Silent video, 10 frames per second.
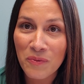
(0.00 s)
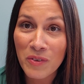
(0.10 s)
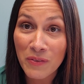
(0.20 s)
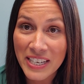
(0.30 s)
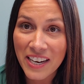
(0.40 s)

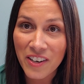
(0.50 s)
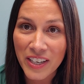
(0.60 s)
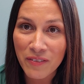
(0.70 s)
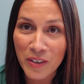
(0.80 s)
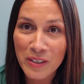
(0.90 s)
50
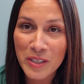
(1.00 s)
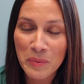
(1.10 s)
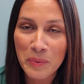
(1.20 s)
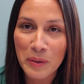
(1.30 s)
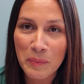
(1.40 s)
caregivers
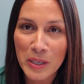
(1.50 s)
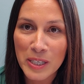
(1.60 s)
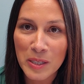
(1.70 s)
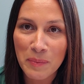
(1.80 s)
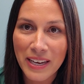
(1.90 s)

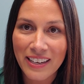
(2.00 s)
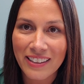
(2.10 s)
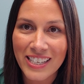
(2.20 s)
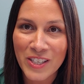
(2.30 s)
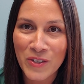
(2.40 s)
participate in
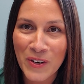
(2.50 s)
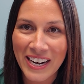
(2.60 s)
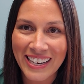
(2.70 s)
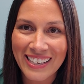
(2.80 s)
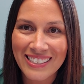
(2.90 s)
these
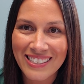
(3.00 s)
trainings